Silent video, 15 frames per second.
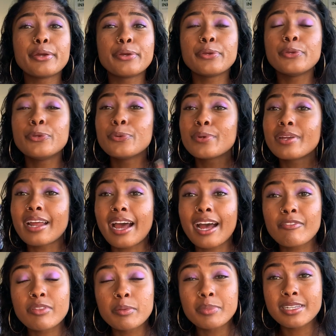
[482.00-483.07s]
you can
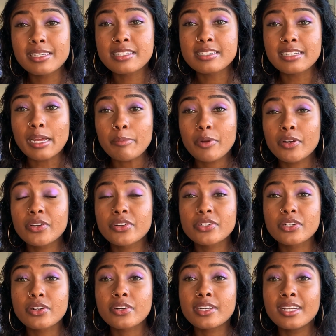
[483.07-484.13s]
have the biggest name on your
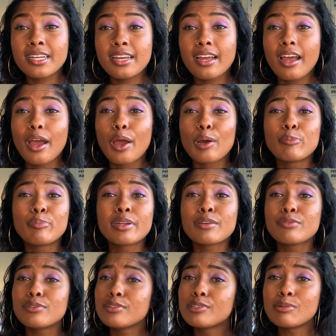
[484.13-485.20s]
degree, but
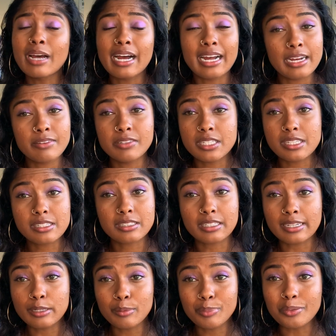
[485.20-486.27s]
if you do not have a
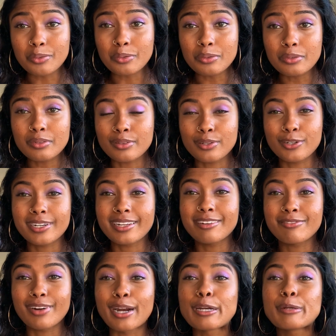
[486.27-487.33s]
sustainable learning
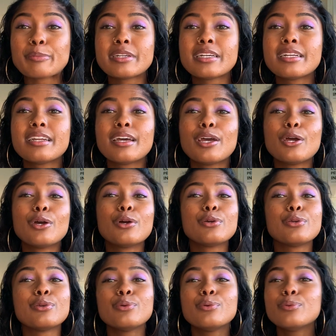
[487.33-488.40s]
environment,
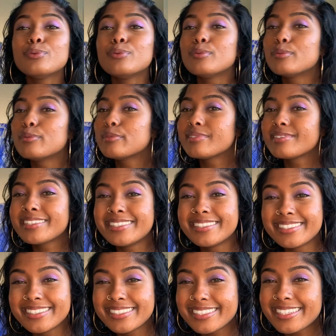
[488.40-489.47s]
you
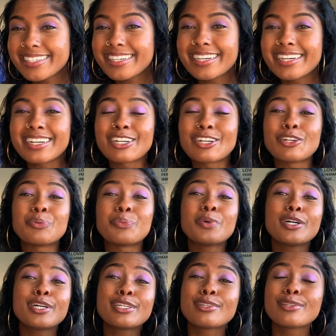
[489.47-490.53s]
are gonna,
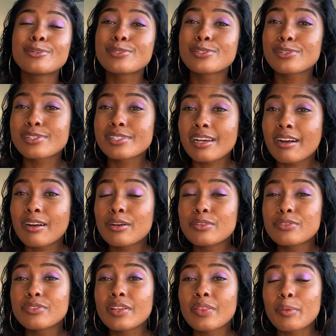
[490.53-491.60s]
1, lose
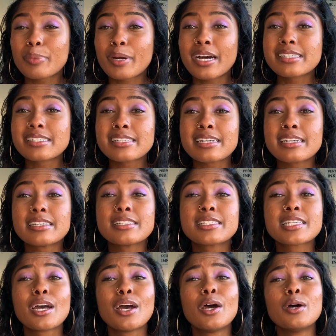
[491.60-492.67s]
yourself in the
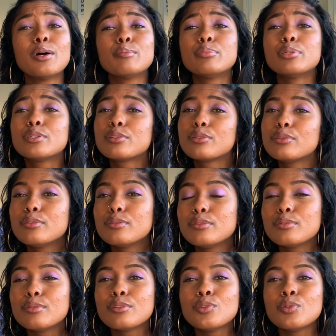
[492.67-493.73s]
process, but
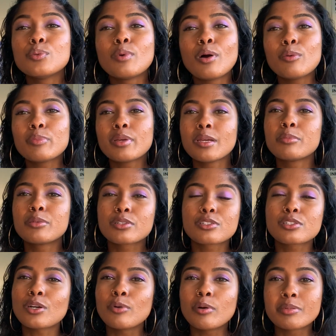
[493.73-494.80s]
2, you won't be able to
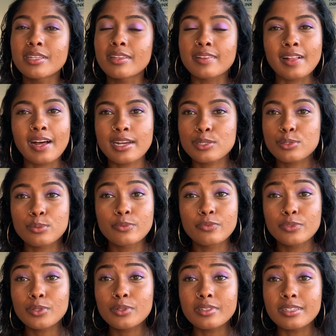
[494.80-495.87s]
show up to the classroom
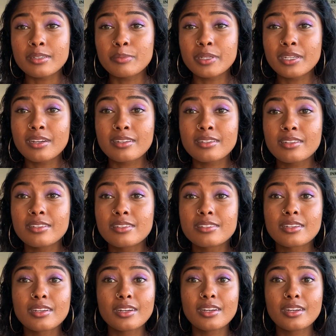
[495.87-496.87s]
fully because